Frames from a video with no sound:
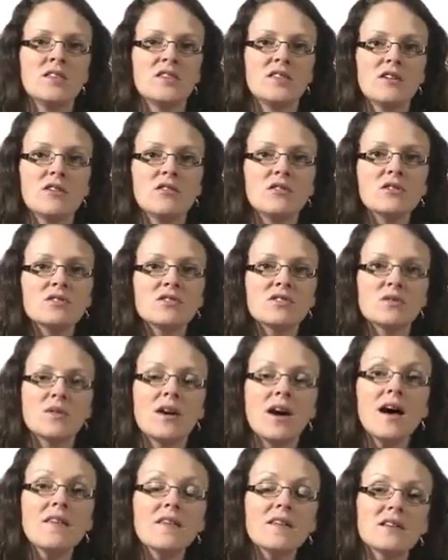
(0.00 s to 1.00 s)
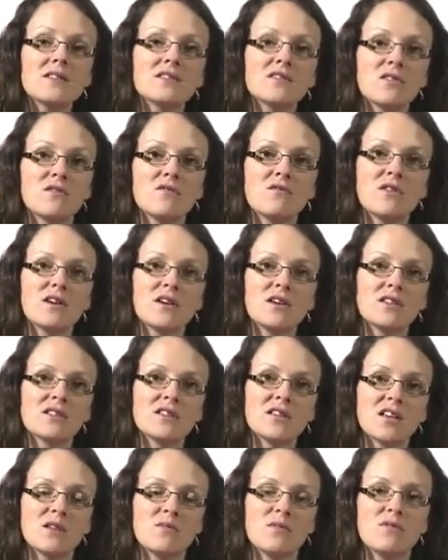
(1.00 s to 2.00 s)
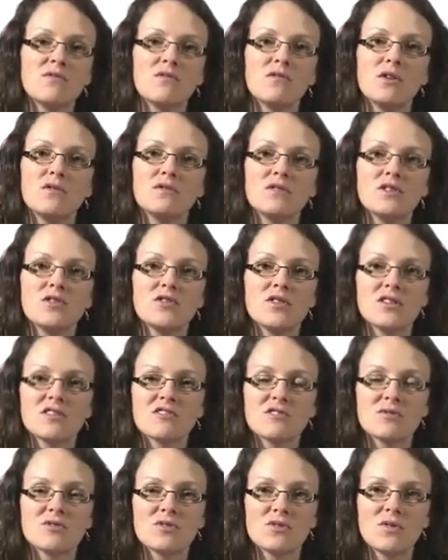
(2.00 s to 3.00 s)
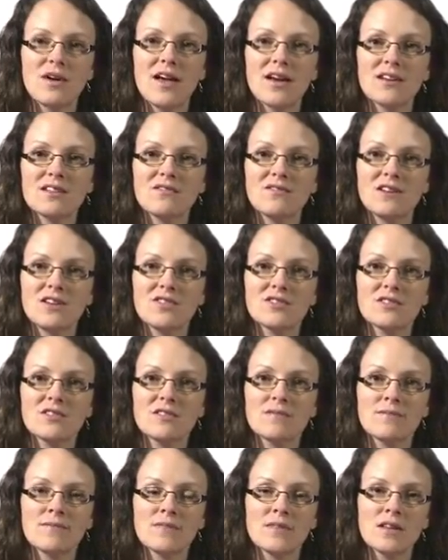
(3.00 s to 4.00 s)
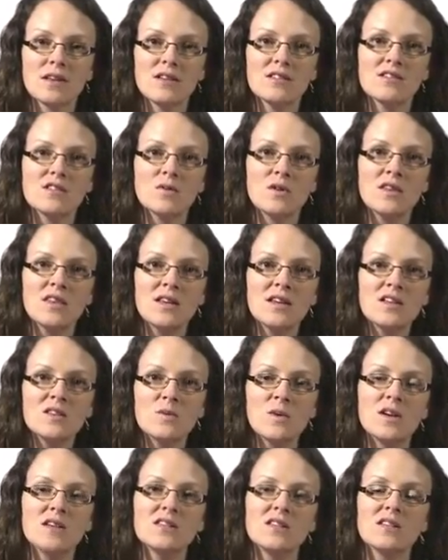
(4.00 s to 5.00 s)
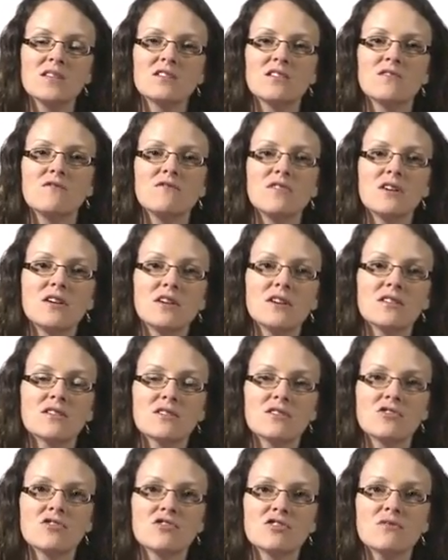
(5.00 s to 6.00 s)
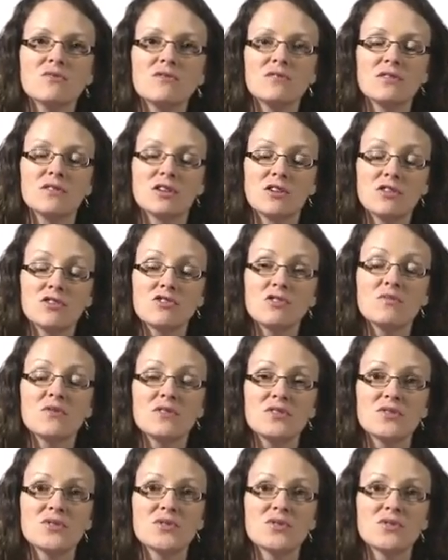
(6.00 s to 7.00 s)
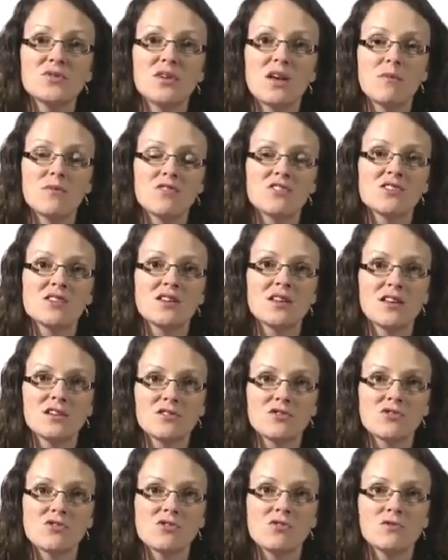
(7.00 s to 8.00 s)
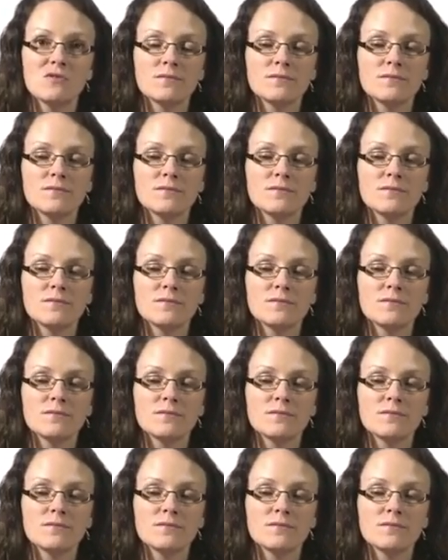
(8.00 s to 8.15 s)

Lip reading: There are also other histone variants that can be involved in transcriptional activation. And so in these ways, histone variants contribute to epigenetic control.